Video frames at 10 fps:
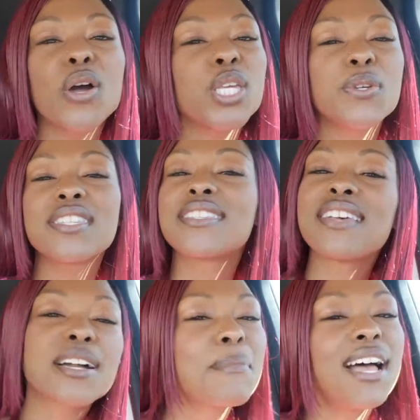you can
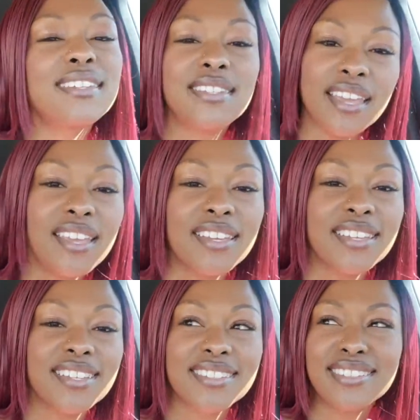suck my dick,"
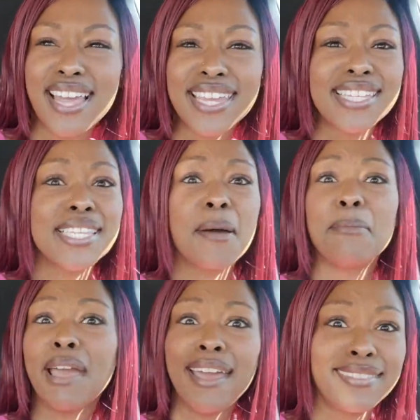like it's a
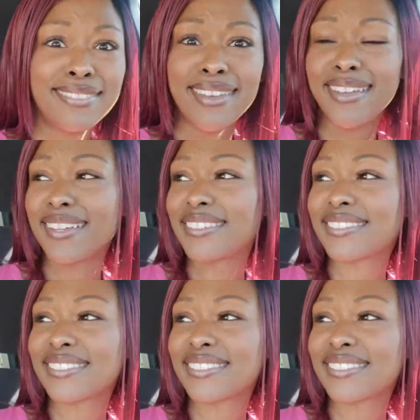bad thing,